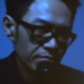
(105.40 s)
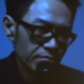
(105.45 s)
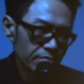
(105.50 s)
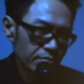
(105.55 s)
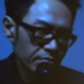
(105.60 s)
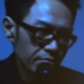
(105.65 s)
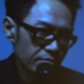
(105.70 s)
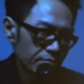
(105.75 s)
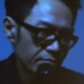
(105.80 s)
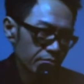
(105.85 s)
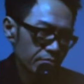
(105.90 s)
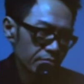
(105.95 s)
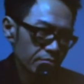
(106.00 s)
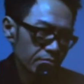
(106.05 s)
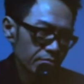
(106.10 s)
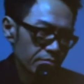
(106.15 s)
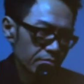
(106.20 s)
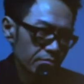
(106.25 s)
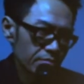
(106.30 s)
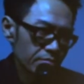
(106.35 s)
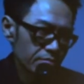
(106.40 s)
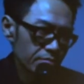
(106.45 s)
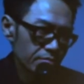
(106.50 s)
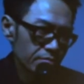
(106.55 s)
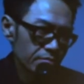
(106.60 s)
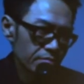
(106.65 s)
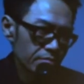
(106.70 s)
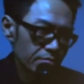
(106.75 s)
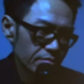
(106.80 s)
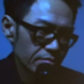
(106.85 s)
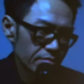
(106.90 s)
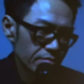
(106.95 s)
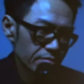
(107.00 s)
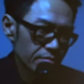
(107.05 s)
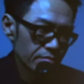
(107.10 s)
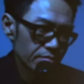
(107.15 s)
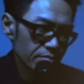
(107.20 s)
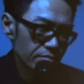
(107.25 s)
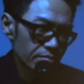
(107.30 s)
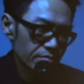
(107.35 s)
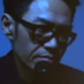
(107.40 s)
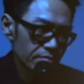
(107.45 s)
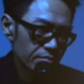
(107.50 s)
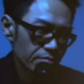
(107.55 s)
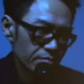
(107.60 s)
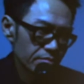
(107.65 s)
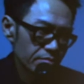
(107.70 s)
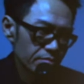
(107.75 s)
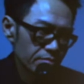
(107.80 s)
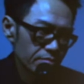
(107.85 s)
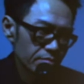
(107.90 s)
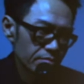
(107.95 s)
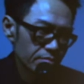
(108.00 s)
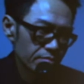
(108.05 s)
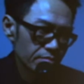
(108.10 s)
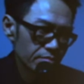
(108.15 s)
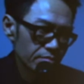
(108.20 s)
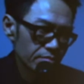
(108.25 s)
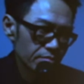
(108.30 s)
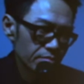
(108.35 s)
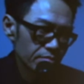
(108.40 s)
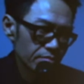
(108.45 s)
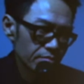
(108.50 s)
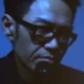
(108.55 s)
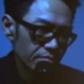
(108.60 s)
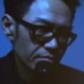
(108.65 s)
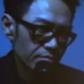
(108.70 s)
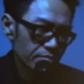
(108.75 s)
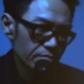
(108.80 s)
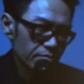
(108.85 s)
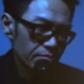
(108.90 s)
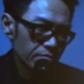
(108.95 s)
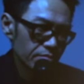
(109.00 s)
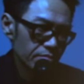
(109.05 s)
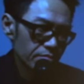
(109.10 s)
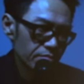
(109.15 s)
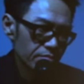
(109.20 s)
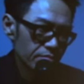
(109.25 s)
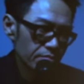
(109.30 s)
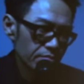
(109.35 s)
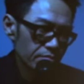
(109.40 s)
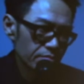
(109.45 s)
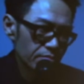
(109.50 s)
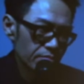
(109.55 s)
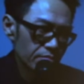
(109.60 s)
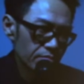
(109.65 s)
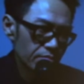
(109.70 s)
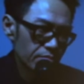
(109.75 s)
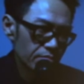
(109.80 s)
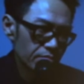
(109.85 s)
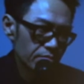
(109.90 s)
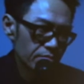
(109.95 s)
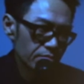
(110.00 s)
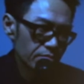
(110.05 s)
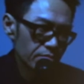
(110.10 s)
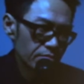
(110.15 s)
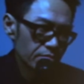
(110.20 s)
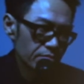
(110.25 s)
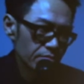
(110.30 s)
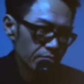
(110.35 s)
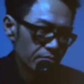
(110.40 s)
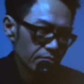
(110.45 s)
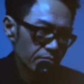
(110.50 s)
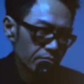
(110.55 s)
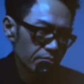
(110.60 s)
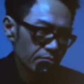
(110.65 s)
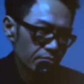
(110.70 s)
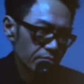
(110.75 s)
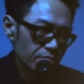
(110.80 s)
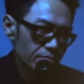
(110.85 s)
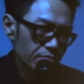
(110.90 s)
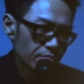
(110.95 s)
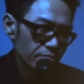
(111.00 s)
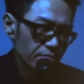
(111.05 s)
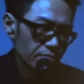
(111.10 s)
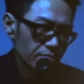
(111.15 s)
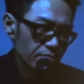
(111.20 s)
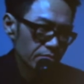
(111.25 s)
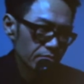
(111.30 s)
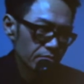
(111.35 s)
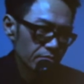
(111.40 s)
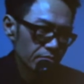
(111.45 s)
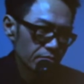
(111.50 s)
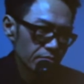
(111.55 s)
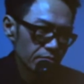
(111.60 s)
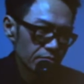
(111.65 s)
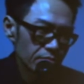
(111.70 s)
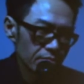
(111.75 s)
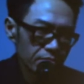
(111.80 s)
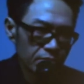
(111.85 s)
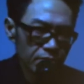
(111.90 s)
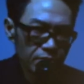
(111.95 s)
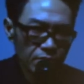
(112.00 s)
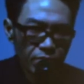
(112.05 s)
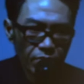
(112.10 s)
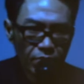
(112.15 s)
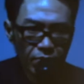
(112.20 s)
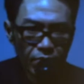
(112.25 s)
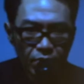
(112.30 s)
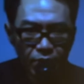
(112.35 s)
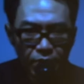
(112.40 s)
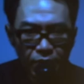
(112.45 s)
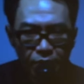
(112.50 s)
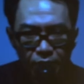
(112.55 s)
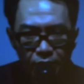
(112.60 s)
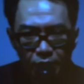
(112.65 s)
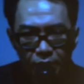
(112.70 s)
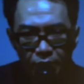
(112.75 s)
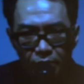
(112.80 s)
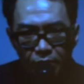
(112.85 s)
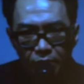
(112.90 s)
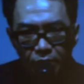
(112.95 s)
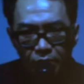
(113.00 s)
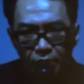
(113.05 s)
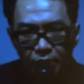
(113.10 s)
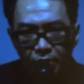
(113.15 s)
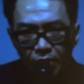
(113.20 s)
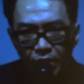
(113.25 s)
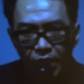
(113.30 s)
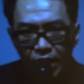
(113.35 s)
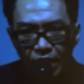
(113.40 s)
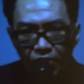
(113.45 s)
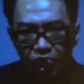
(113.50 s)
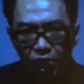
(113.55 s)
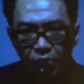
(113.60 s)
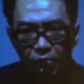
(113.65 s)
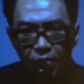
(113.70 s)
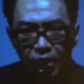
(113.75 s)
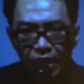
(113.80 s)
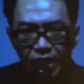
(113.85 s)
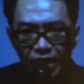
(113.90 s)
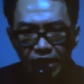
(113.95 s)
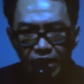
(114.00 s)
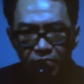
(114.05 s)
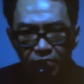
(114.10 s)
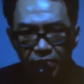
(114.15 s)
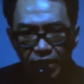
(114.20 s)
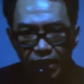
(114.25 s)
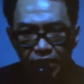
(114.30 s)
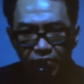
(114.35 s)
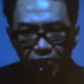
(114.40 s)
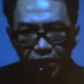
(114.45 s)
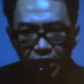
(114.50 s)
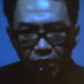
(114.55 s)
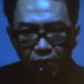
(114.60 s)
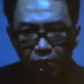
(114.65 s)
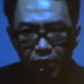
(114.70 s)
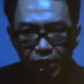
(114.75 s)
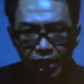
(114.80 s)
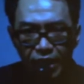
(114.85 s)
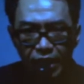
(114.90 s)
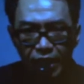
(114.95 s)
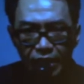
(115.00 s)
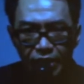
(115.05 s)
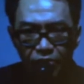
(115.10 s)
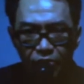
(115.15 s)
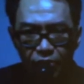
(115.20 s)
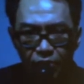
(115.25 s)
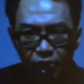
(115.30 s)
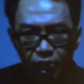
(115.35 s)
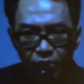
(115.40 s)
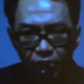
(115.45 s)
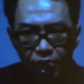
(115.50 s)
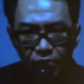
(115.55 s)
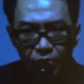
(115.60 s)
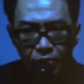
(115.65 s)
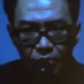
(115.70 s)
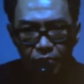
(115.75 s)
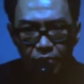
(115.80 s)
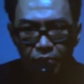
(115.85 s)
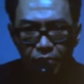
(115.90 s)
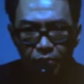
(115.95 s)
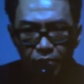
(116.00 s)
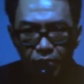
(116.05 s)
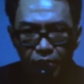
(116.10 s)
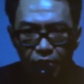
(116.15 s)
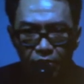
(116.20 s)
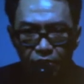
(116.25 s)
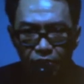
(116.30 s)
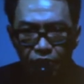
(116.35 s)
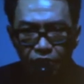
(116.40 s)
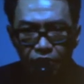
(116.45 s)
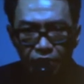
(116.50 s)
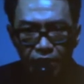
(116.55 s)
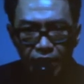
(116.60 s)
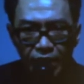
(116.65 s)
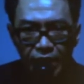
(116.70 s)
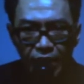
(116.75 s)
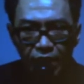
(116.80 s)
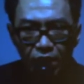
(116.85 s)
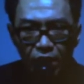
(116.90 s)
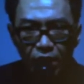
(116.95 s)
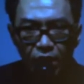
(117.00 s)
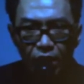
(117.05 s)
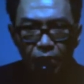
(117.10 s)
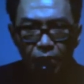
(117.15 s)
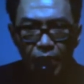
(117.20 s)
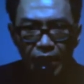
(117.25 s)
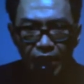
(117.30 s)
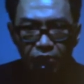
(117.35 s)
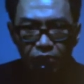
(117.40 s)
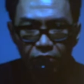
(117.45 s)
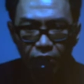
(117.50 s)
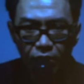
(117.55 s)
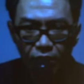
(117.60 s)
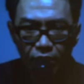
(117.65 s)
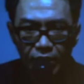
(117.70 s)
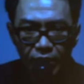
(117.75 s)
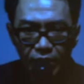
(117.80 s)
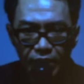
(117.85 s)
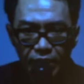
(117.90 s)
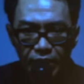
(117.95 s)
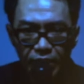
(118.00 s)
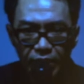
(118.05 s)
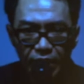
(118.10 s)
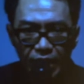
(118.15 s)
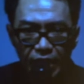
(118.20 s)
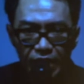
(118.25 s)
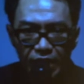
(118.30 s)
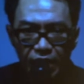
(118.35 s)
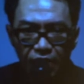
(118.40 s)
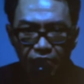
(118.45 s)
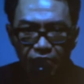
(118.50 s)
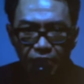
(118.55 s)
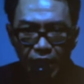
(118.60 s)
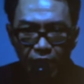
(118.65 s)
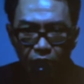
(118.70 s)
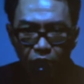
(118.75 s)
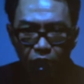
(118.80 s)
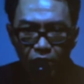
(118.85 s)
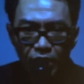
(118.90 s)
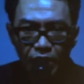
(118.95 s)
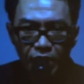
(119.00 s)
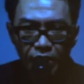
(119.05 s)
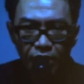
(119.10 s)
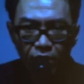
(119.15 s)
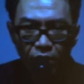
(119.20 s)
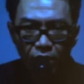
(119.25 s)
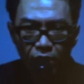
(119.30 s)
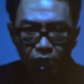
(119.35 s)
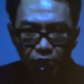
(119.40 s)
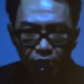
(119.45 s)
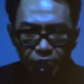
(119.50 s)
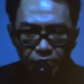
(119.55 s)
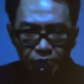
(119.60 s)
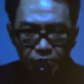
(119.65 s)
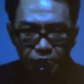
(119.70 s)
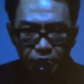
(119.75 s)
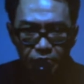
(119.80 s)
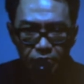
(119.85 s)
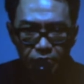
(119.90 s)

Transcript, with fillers: I recently rewatched a movie called The Passenger about a man who assumes the identity of a dead man. It reminded me of someone I knew who used to tell all my stories as if they were his own.